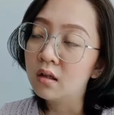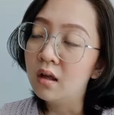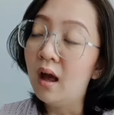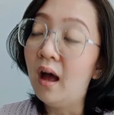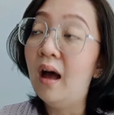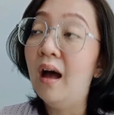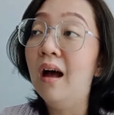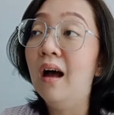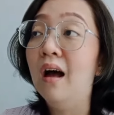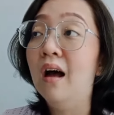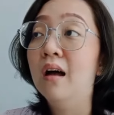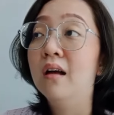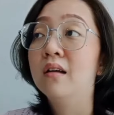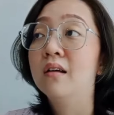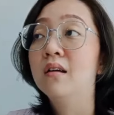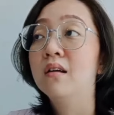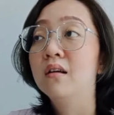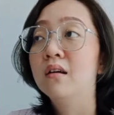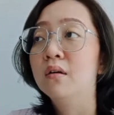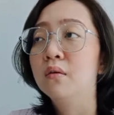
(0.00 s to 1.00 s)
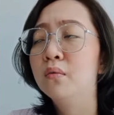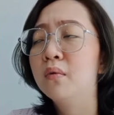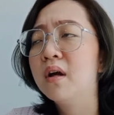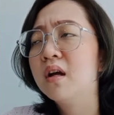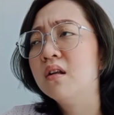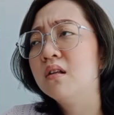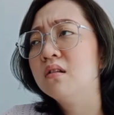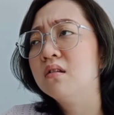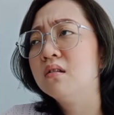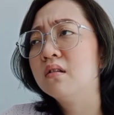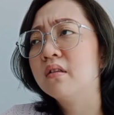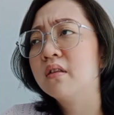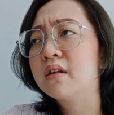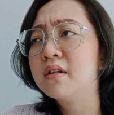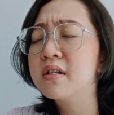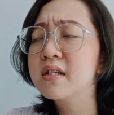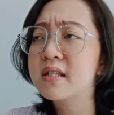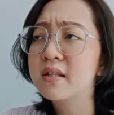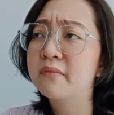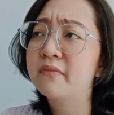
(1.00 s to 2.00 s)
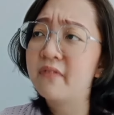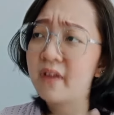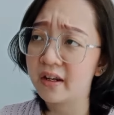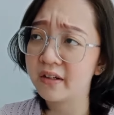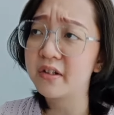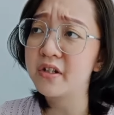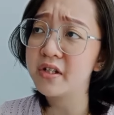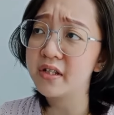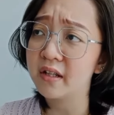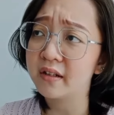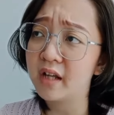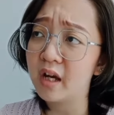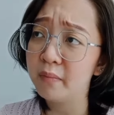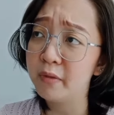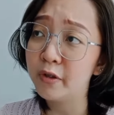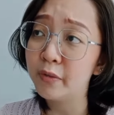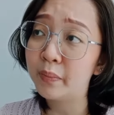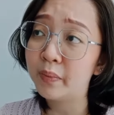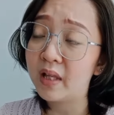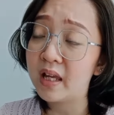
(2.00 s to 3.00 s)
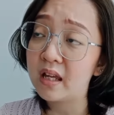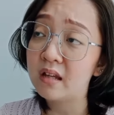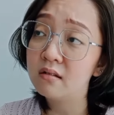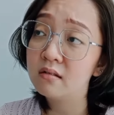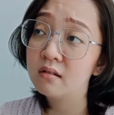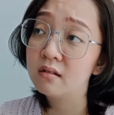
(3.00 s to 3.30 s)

Ah, well, there is some factors that come into play.